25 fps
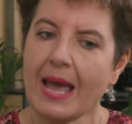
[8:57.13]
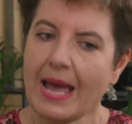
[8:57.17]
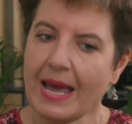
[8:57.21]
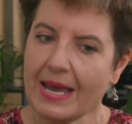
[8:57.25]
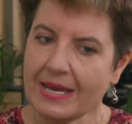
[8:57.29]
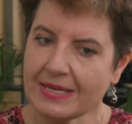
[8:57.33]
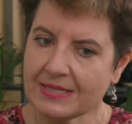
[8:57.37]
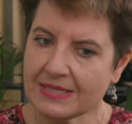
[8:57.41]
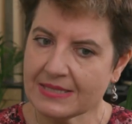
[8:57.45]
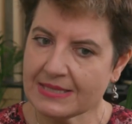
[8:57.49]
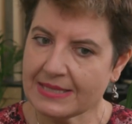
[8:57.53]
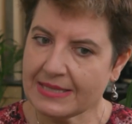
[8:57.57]

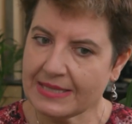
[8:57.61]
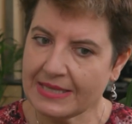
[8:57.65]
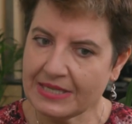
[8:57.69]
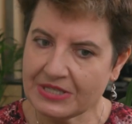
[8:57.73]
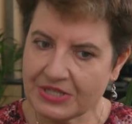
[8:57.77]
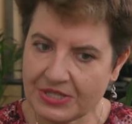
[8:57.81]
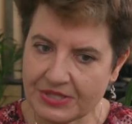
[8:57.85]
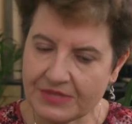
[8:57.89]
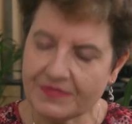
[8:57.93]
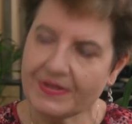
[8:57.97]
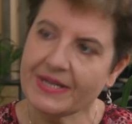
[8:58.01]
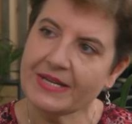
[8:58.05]
as
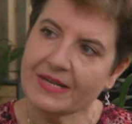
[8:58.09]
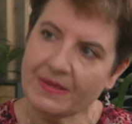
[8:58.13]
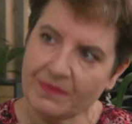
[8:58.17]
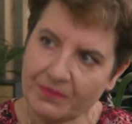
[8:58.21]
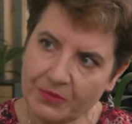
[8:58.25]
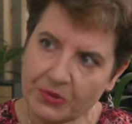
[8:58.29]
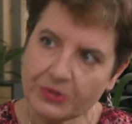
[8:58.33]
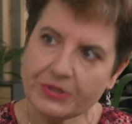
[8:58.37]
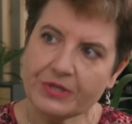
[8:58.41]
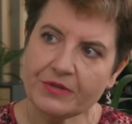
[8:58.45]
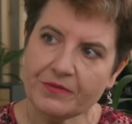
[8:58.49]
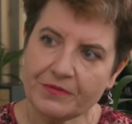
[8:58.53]
it is very
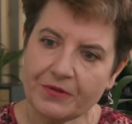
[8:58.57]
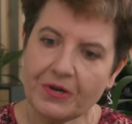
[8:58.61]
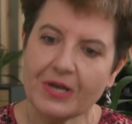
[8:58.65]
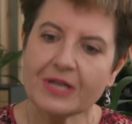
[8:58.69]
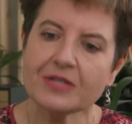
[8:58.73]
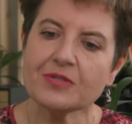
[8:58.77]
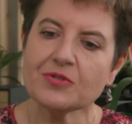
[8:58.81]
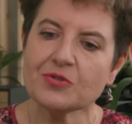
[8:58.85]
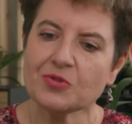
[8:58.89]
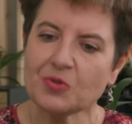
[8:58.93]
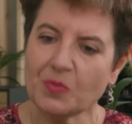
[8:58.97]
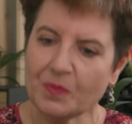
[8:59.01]
important for
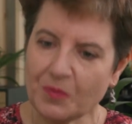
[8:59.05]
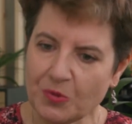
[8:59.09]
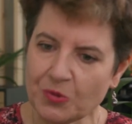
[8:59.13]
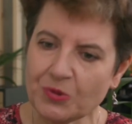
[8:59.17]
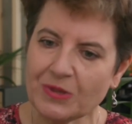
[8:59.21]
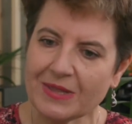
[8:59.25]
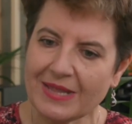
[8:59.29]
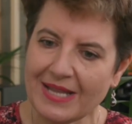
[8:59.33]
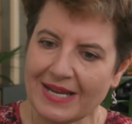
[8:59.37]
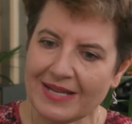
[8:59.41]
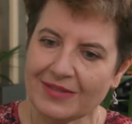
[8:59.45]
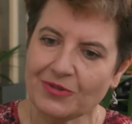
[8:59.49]
us to put
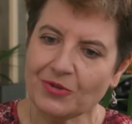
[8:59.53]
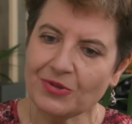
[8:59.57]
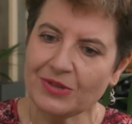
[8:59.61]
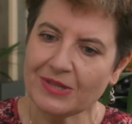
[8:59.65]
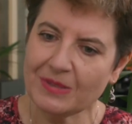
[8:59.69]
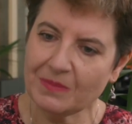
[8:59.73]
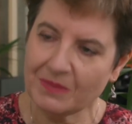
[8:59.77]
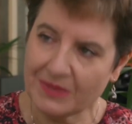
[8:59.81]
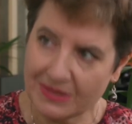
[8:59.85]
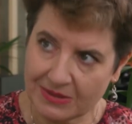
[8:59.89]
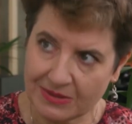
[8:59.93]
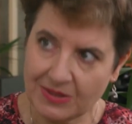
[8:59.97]
that on
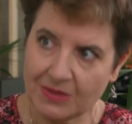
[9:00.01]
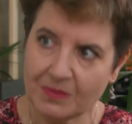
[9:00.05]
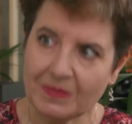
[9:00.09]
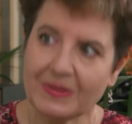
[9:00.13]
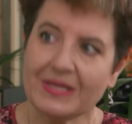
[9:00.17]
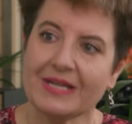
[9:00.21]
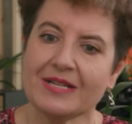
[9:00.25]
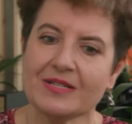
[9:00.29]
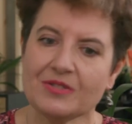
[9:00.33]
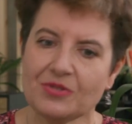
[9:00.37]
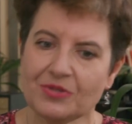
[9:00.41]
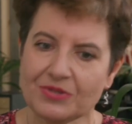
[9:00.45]
the
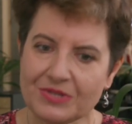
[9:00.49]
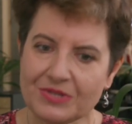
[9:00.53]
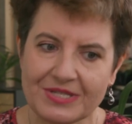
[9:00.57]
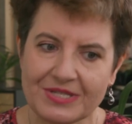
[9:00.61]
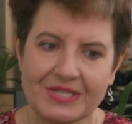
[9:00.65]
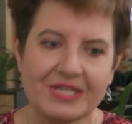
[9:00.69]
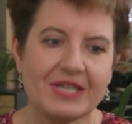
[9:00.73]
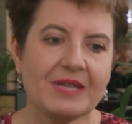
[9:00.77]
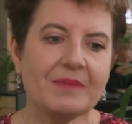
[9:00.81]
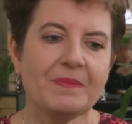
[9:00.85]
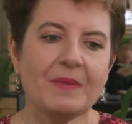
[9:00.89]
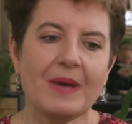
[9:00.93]
marketplace
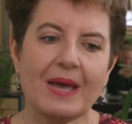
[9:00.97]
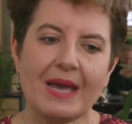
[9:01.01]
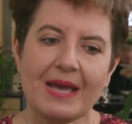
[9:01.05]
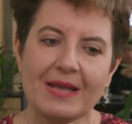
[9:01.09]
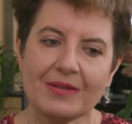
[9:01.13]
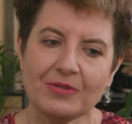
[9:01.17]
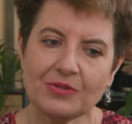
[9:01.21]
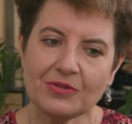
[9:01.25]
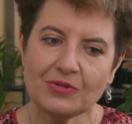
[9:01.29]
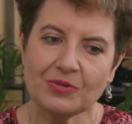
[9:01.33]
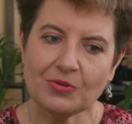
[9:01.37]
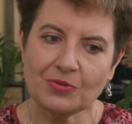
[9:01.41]
TIP
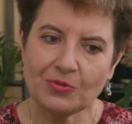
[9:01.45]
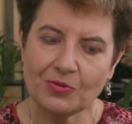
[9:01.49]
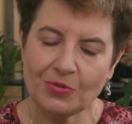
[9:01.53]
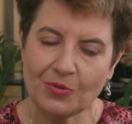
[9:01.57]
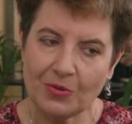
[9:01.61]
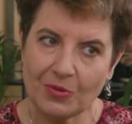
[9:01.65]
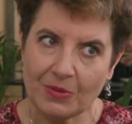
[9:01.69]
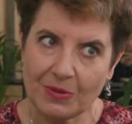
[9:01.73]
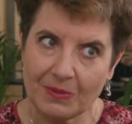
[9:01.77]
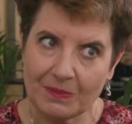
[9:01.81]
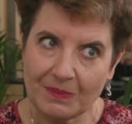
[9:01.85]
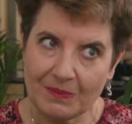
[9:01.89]
and
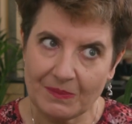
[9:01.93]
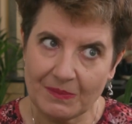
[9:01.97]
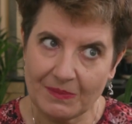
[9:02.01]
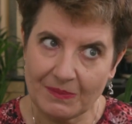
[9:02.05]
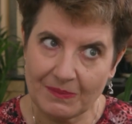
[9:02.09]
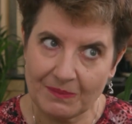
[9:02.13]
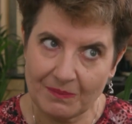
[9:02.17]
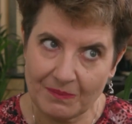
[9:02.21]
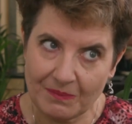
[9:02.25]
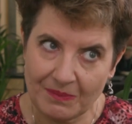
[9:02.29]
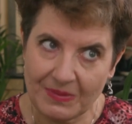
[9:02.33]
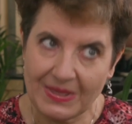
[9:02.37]
to
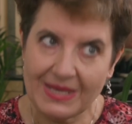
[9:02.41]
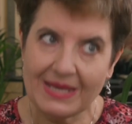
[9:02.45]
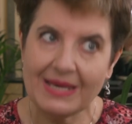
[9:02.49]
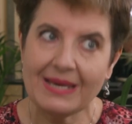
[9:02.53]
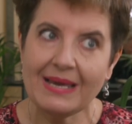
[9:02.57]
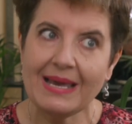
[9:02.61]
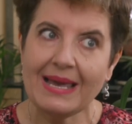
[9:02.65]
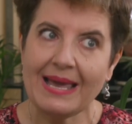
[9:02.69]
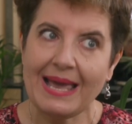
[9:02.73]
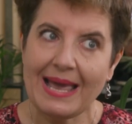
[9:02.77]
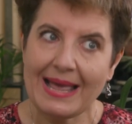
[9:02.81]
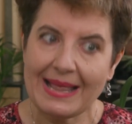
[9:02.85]

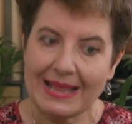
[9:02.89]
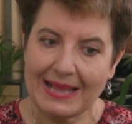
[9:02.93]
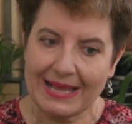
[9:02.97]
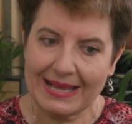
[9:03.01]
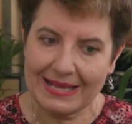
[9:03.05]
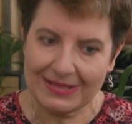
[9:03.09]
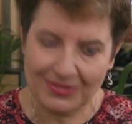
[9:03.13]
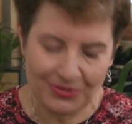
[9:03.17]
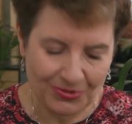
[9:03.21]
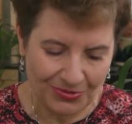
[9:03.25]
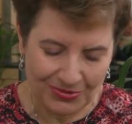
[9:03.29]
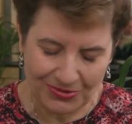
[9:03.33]
be
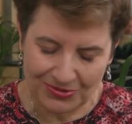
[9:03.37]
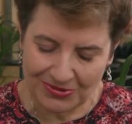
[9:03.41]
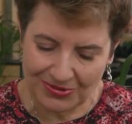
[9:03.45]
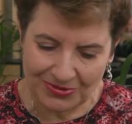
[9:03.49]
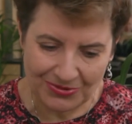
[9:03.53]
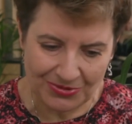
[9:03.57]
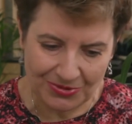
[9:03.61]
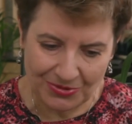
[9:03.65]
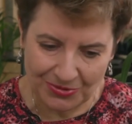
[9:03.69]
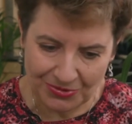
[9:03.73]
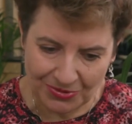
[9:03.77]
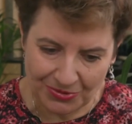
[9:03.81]
to,
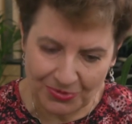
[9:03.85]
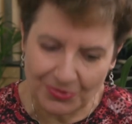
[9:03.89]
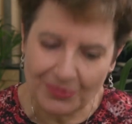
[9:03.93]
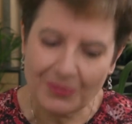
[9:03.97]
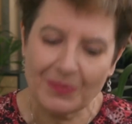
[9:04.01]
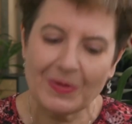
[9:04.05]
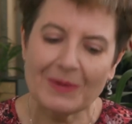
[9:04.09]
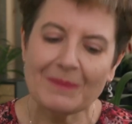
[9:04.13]
to, to,